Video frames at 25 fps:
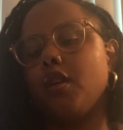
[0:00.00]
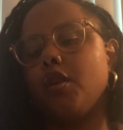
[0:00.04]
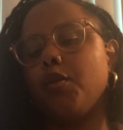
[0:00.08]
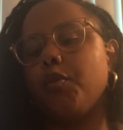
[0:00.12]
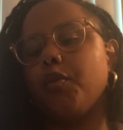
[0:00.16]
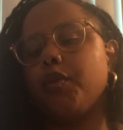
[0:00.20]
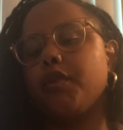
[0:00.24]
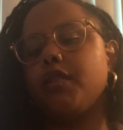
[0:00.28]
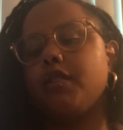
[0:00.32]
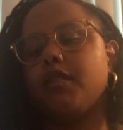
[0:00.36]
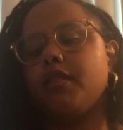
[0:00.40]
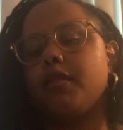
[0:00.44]

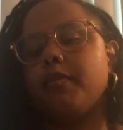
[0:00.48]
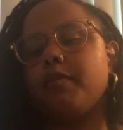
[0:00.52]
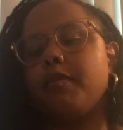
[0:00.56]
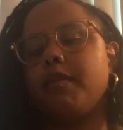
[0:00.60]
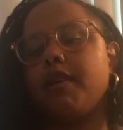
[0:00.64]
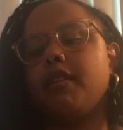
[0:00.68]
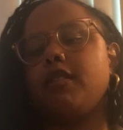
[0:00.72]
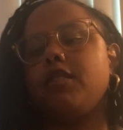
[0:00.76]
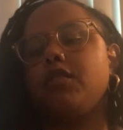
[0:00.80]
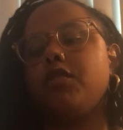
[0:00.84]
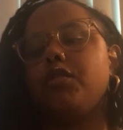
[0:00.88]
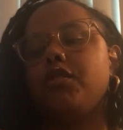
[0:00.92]
what's some
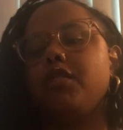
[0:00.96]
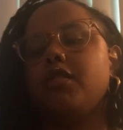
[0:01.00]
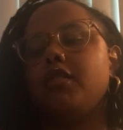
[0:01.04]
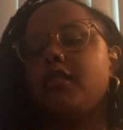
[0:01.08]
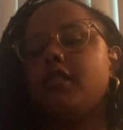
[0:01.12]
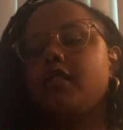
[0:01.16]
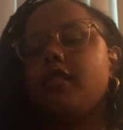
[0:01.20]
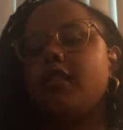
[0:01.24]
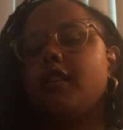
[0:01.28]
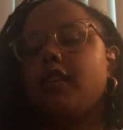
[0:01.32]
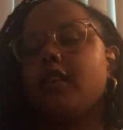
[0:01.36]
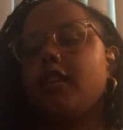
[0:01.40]
messages
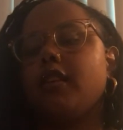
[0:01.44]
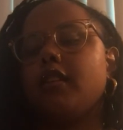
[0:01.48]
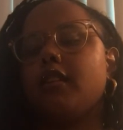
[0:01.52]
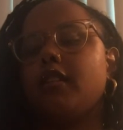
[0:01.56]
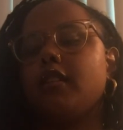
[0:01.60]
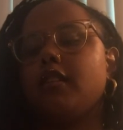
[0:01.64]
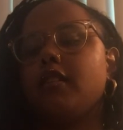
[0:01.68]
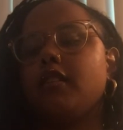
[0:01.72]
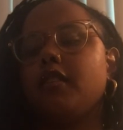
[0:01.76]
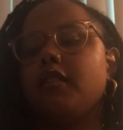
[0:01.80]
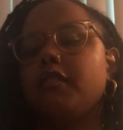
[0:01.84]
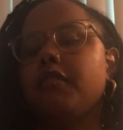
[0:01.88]
that I can
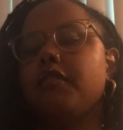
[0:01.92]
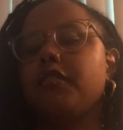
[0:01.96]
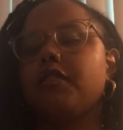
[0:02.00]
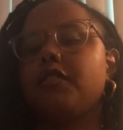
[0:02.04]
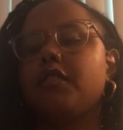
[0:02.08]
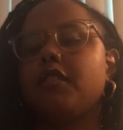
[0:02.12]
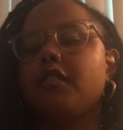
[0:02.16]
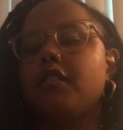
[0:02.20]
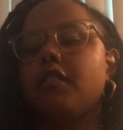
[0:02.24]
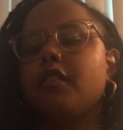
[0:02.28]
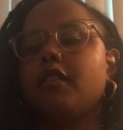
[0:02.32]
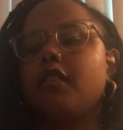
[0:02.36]
deliver
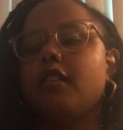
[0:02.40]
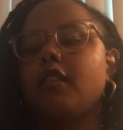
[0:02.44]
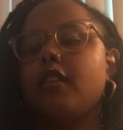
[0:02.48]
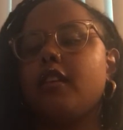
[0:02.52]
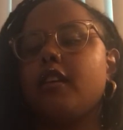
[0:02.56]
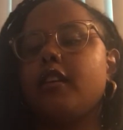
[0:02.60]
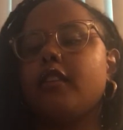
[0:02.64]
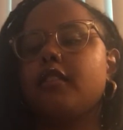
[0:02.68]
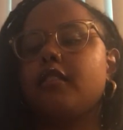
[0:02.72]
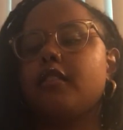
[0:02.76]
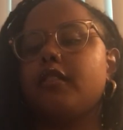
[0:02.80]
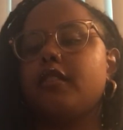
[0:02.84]
to the
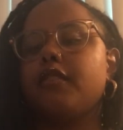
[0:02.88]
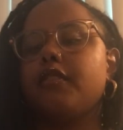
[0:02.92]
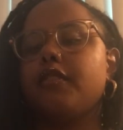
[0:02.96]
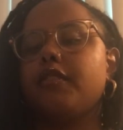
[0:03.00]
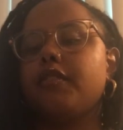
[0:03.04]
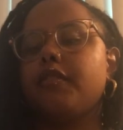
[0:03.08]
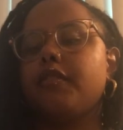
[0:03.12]
collective?